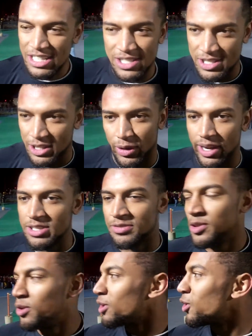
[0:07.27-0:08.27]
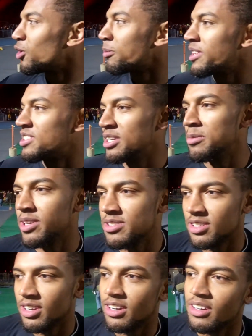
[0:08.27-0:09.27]
this is the greatest feeling to go with my
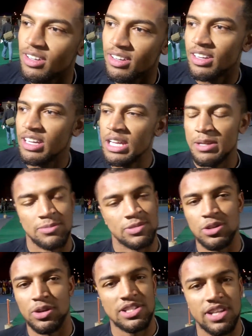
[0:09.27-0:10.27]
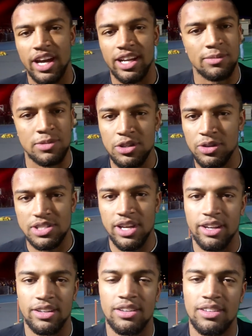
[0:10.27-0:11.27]
teammates, you know. I'm so excited. I'm so
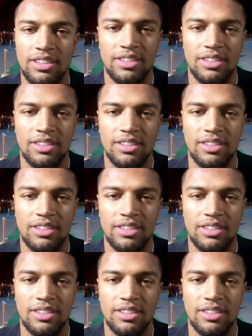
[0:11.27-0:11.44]
excited.